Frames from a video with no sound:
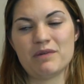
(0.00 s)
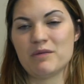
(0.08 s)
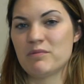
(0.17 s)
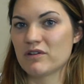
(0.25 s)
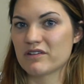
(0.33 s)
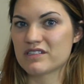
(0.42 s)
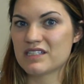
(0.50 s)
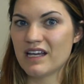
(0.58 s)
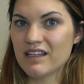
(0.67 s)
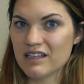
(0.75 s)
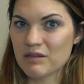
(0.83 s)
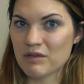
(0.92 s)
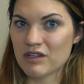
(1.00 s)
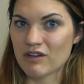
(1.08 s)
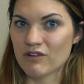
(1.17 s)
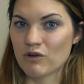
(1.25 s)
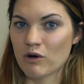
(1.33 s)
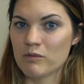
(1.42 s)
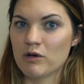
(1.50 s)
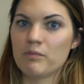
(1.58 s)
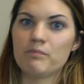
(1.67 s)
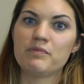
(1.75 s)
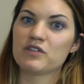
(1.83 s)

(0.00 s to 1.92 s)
people are telling me they're normal,